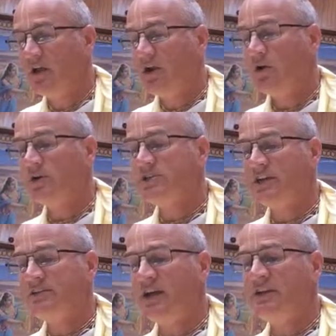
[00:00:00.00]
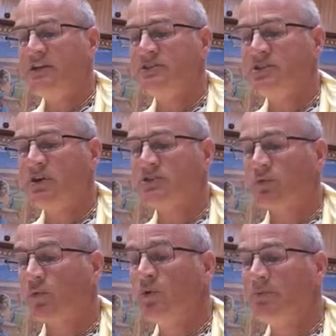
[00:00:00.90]
Lord Chaitanya instructs
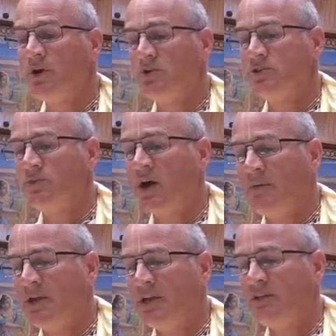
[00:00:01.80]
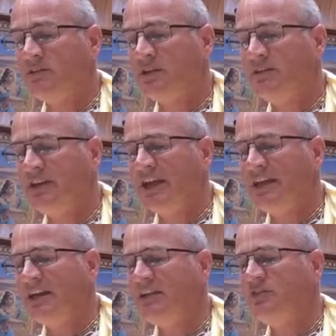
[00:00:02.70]
Rupa Goswami that the living
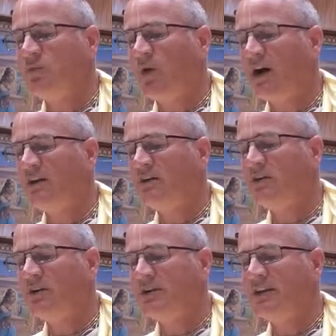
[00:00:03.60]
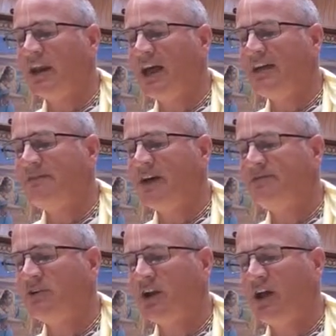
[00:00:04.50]
entities wander in life
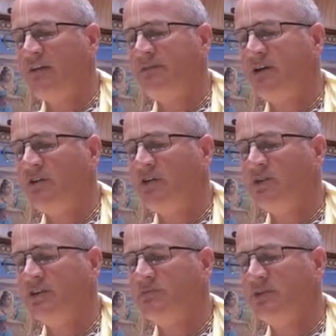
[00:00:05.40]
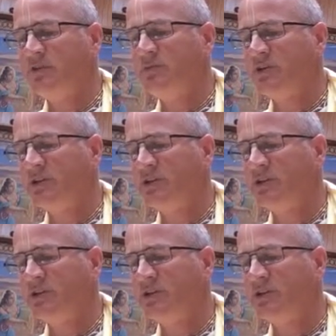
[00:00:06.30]
after life, undergoing the miserable